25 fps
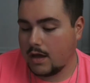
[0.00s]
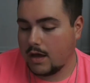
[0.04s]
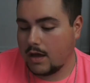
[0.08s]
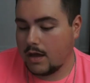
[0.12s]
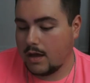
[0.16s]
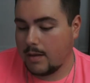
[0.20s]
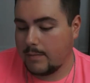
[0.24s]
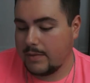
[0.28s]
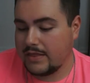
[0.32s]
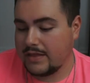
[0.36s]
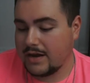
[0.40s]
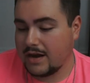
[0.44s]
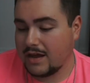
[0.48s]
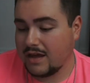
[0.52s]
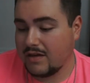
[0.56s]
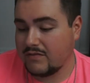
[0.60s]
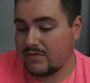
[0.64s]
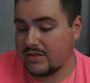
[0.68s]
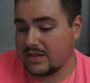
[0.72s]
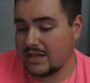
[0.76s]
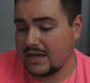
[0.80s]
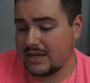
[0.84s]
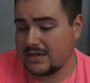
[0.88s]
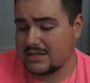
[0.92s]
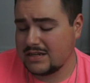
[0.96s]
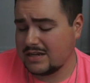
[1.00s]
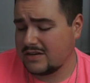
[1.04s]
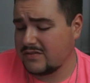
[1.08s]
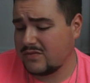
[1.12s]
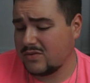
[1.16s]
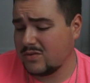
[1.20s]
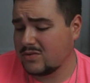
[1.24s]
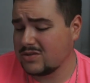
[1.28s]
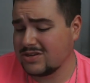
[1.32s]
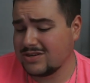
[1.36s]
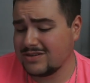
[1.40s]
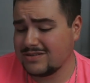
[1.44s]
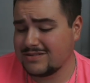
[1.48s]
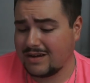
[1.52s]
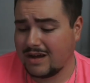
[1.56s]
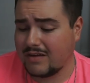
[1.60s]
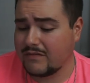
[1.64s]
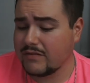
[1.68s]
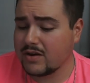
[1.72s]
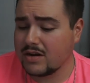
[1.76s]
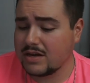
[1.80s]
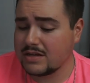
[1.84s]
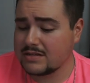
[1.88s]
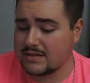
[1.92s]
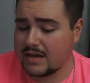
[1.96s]
And then I have a LinkedIn folder,
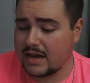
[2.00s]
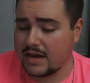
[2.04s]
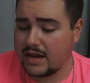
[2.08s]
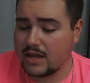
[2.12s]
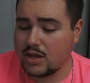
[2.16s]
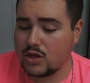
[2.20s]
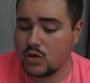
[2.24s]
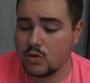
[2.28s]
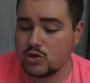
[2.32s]
not very exciting.